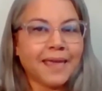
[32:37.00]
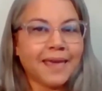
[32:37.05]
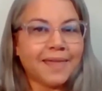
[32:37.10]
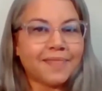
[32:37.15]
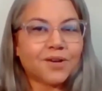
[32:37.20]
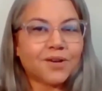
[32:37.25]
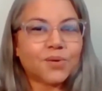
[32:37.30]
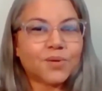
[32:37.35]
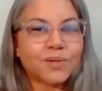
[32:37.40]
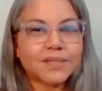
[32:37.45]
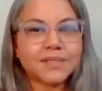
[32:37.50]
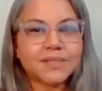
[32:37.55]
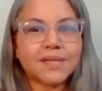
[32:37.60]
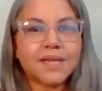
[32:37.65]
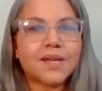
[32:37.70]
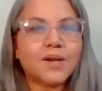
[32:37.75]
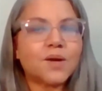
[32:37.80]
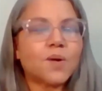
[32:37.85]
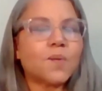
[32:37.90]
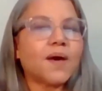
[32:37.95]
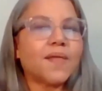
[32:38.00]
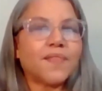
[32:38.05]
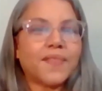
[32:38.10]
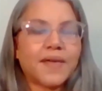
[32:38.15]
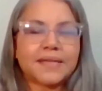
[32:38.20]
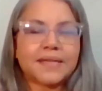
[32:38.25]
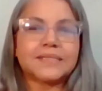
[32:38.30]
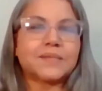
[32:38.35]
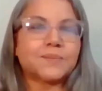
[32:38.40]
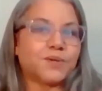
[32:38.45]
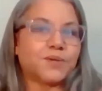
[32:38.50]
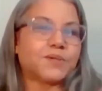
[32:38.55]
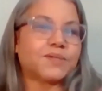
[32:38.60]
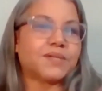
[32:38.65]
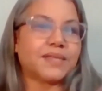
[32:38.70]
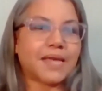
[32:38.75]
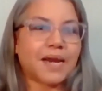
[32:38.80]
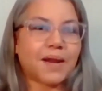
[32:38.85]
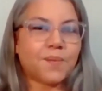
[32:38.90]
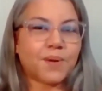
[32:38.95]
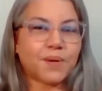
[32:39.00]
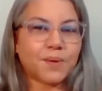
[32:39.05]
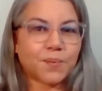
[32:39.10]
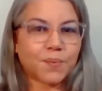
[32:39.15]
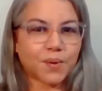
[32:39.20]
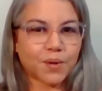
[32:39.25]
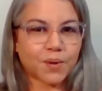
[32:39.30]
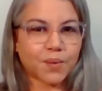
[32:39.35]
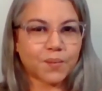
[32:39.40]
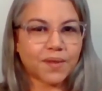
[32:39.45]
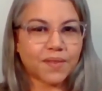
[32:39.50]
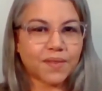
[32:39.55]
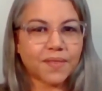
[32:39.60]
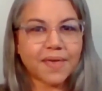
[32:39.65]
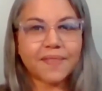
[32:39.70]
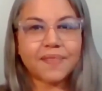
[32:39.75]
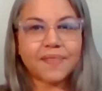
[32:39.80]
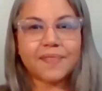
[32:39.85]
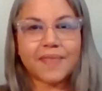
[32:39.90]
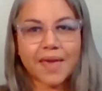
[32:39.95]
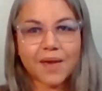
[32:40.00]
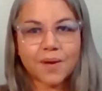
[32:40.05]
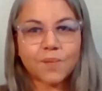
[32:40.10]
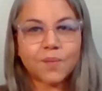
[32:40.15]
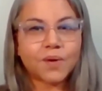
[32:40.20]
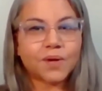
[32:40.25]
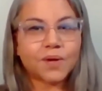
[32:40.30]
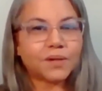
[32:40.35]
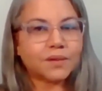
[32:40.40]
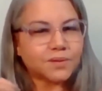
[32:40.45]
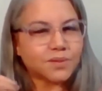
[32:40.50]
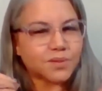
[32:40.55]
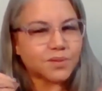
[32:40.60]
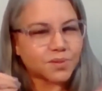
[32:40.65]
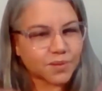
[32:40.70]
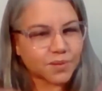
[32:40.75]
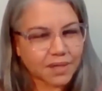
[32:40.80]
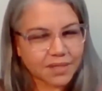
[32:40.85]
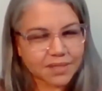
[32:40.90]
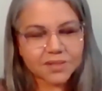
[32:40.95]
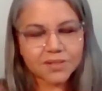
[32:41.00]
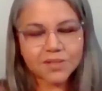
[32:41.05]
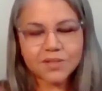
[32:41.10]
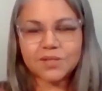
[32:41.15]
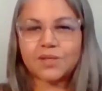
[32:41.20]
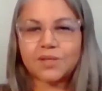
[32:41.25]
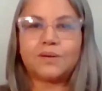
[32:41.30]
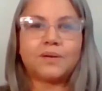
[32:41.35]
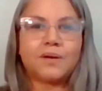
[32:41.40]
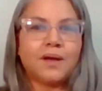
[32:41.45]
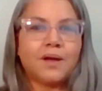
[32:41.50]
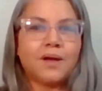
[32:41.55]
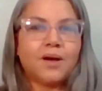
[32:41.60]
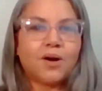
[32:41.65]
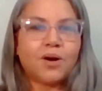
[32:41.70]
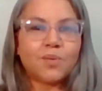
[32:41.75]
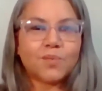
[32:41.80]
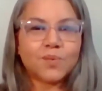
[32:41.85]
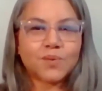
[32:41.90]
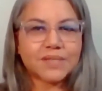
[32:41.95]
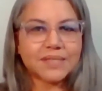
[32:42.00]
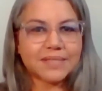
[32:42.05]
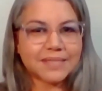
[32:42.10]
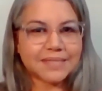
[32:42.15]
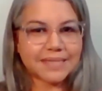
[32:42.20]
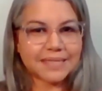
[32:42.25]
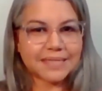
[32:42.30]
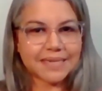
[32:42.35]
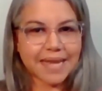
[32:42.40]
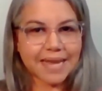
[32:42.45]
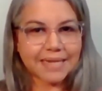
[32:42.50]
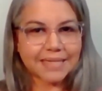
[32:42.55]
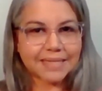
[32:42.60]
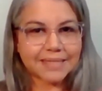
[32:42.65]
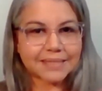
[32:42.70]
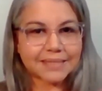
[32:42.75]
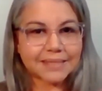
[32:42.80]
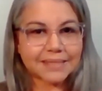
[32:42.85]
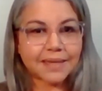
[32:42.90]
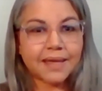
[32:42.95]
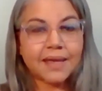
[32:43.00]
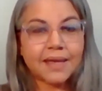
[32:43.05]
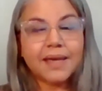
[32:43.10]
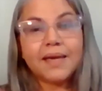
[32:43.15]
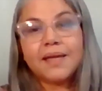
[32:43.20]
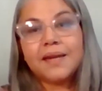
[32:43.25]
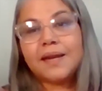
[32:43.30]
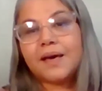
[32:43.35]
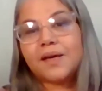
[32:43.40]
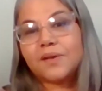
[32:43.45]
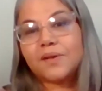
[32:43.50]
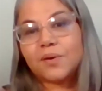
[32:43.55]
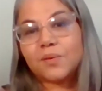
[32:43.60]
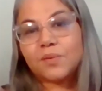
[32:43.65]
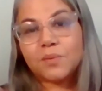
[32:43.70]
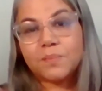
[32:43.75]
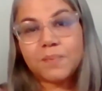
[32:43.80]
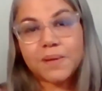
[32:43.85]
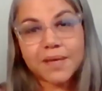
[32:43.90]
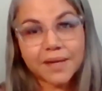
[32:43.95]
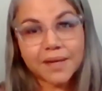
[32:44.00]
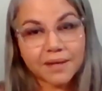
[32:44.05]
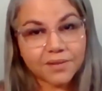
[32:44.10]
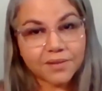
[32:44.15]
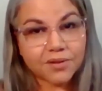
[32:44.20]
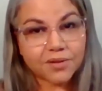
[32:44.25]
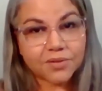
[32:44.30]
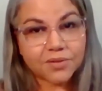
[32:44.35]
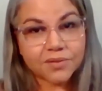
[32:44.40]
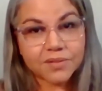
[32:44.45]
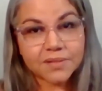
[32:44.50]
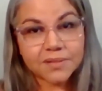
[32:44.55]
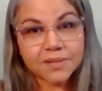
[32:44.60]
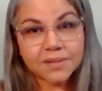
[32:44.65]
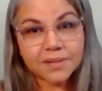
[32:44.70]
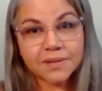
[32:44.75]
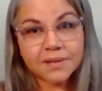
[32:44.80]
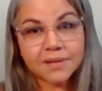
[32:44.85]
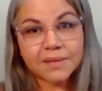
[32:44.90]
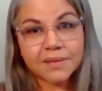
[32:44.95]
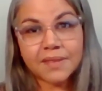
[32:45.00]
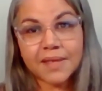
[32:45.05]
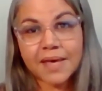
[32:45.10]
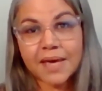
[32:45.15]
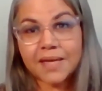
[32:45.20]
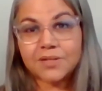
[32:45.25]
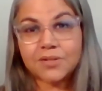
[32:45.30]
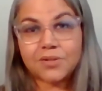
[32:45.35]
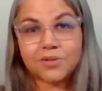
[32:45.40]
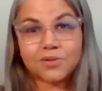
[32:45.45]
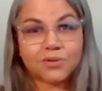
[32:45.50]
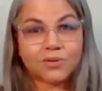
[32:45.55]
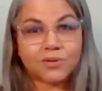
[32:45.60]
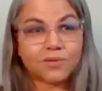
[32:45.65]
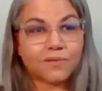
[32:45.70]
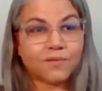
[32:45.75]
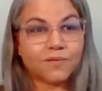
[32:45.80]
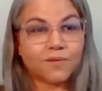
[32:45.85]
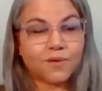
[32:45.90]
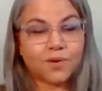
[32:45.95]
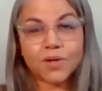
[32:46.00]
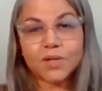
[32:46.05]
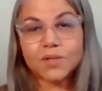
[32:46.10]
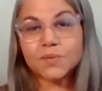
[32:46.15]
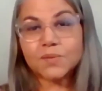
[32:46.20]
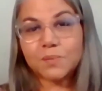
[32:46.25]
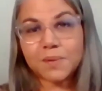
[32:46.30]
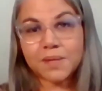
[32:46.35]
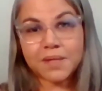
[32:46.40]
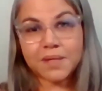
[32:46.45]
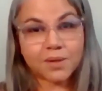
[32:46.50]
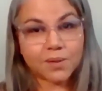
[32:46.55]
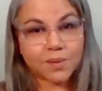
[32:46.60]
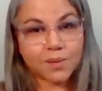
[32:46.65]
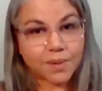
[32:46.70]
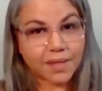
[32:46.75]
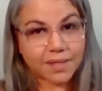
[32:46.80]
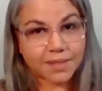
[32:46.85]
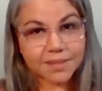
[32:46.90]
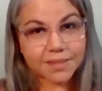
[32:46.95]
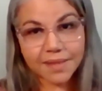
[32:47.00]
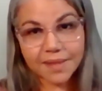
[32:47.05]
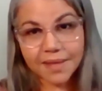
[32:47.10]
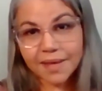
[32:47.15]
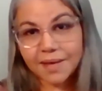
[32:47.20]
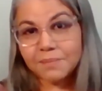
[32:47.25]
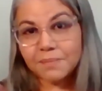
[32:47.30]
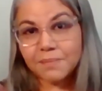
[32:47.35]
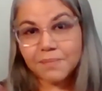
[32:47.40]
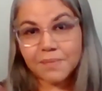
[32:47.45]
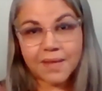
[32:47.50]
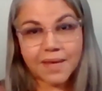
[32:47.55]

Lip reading: And they're going to say, you know what, that's the person that I want to work with. And they will trust you almost instantaneously. Now, there will be others that your voice will be annoying to them,